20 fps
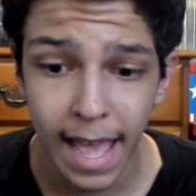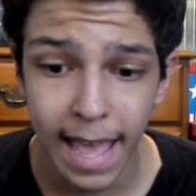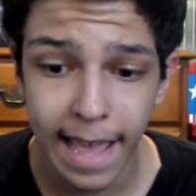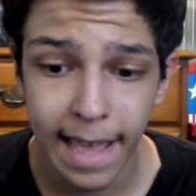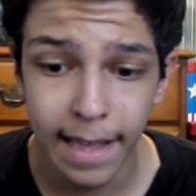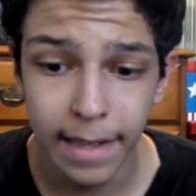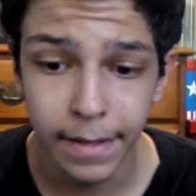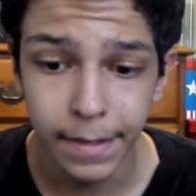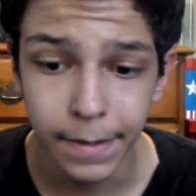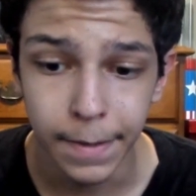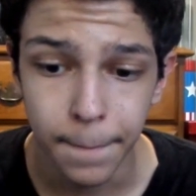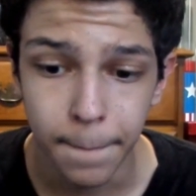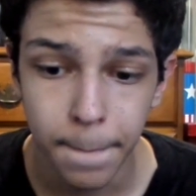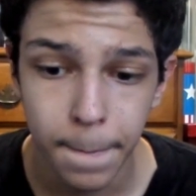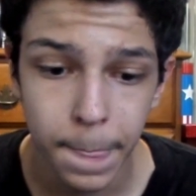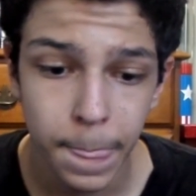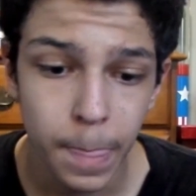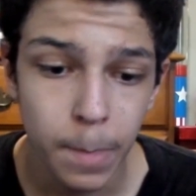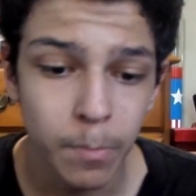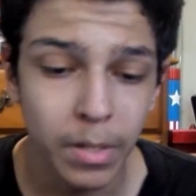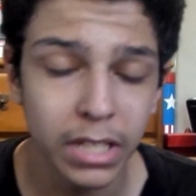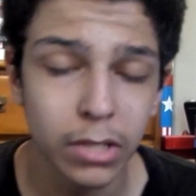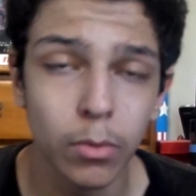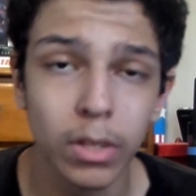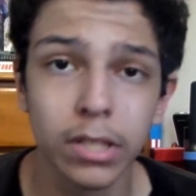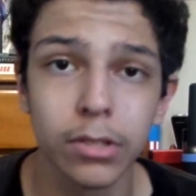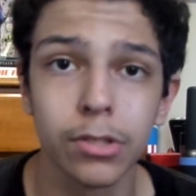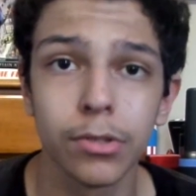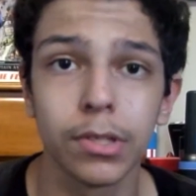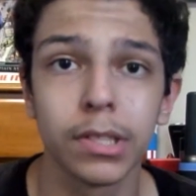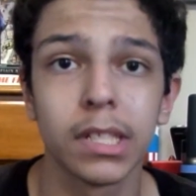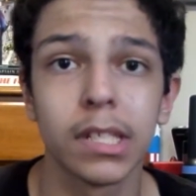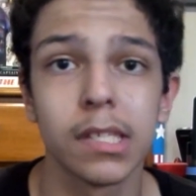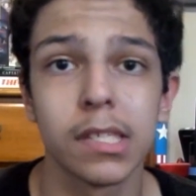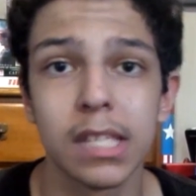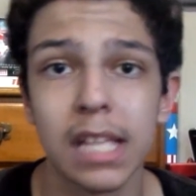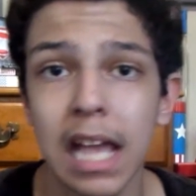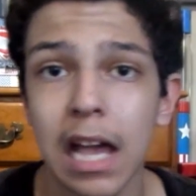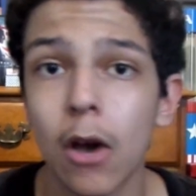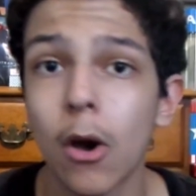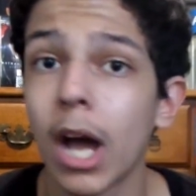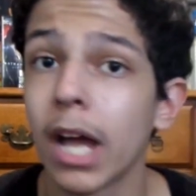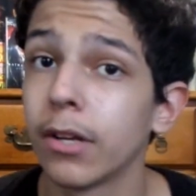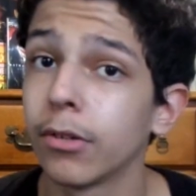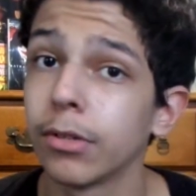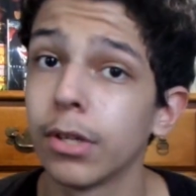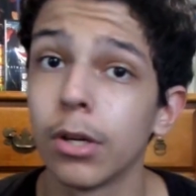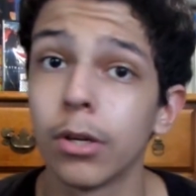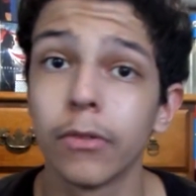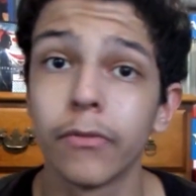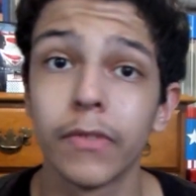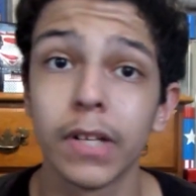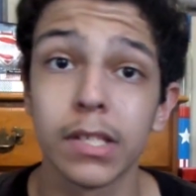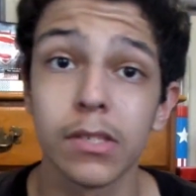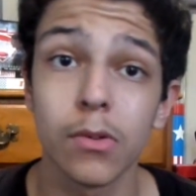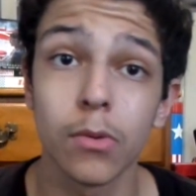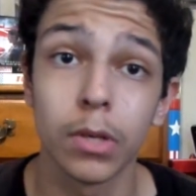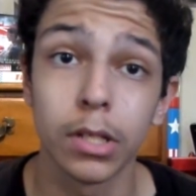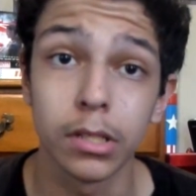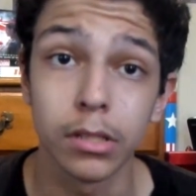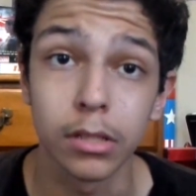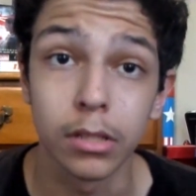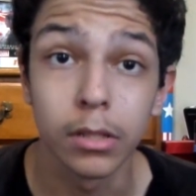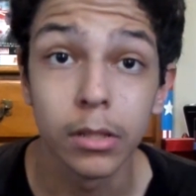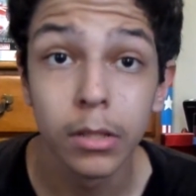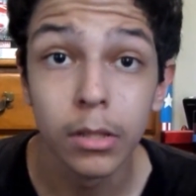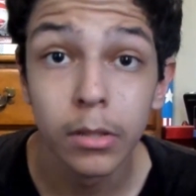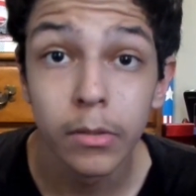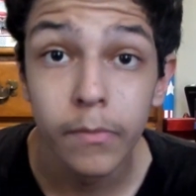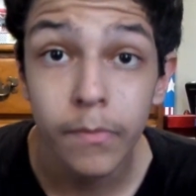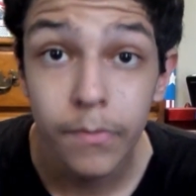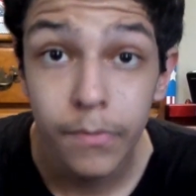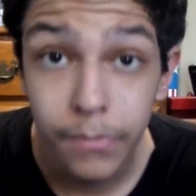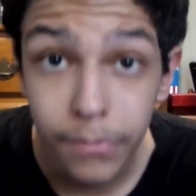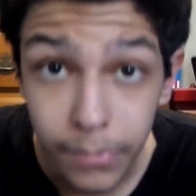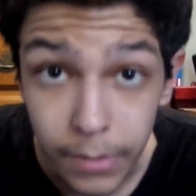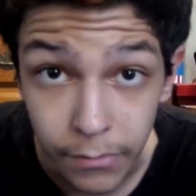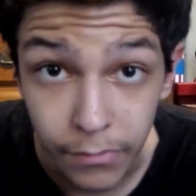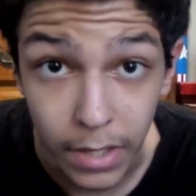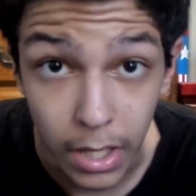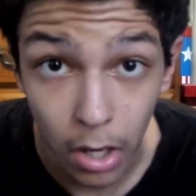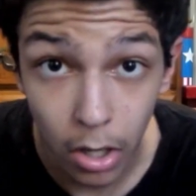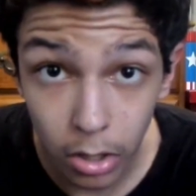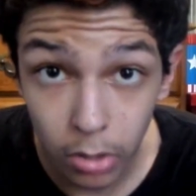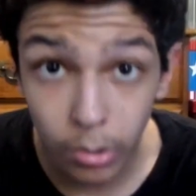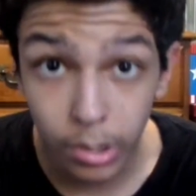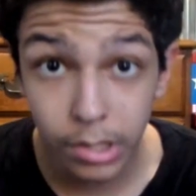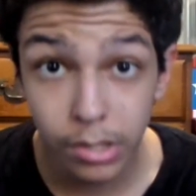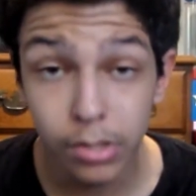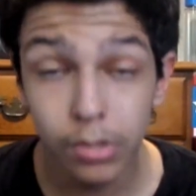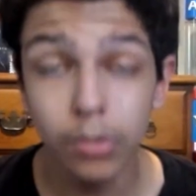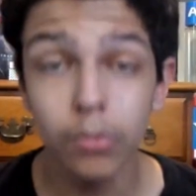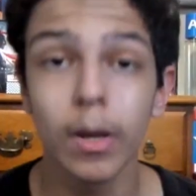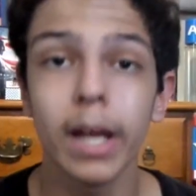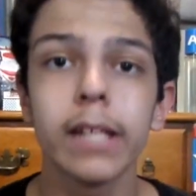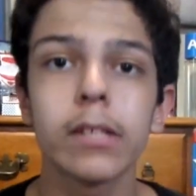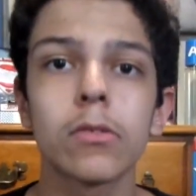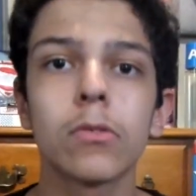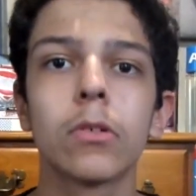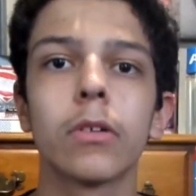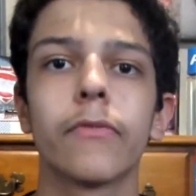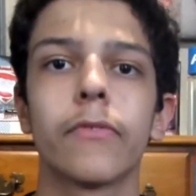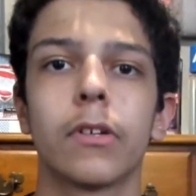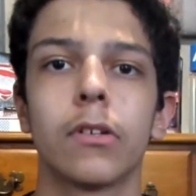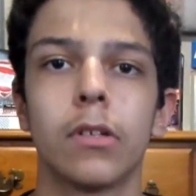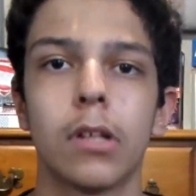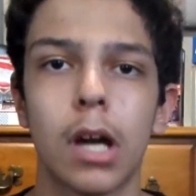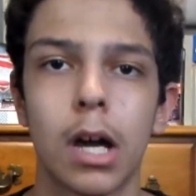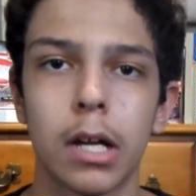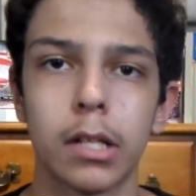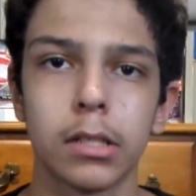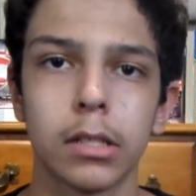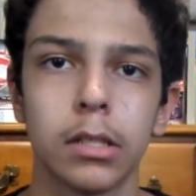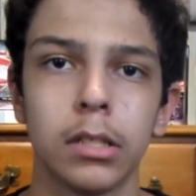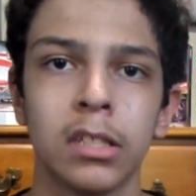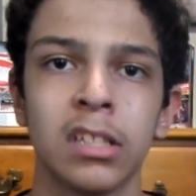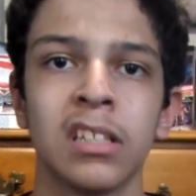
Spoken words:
And by the way they're doing things now, I don't know if they are going to do it right, or if they're not.